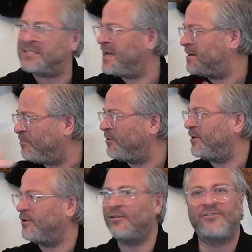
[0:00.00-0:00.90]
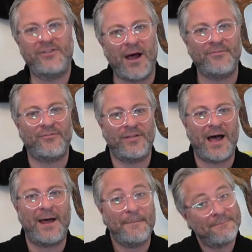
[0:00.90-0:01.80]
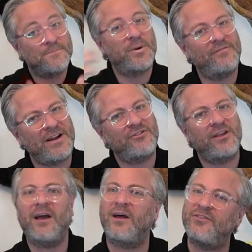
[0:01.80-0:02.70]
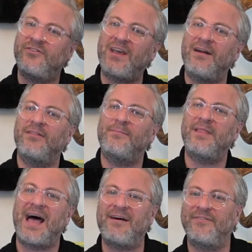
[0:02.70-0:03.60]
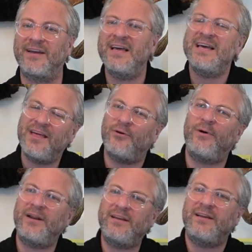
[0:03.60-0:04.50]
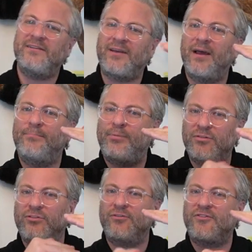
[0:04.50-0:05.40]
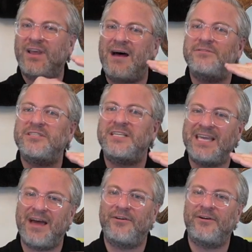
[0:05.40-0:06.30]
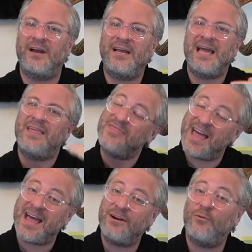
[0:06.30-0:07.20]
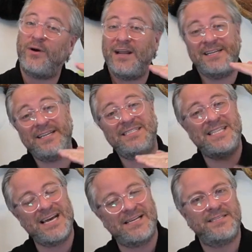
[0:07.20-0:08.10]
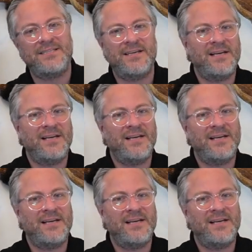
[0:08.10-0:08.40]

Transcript: I had to pull out all the stops for that. But eventually I got the sound of them laughing. And then what I did is I put those sounds together, and then what I did is this.